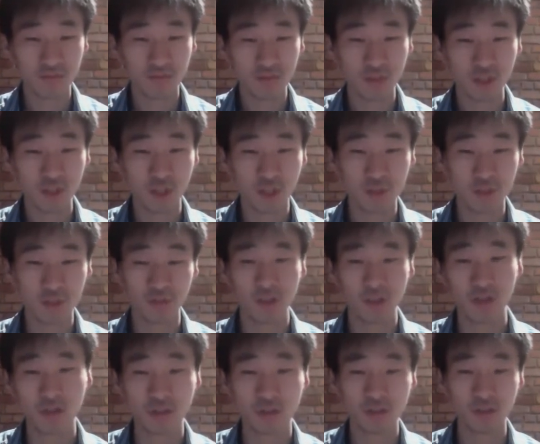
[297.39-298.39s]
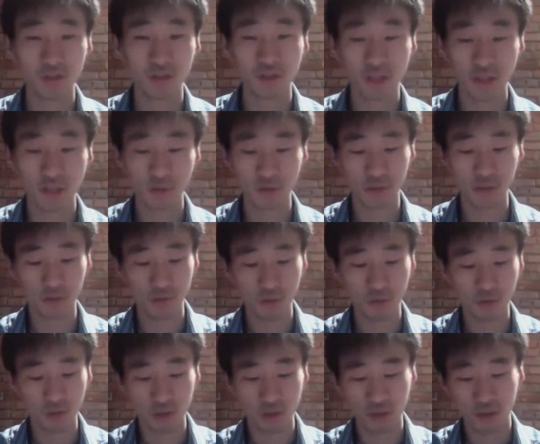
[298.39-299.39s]
helps me learn the language
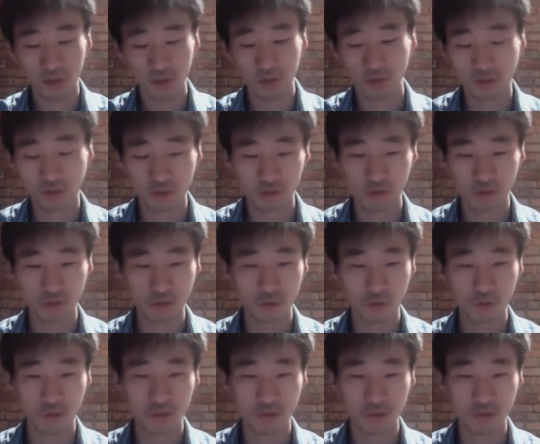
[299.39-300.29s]
more to learn the new words.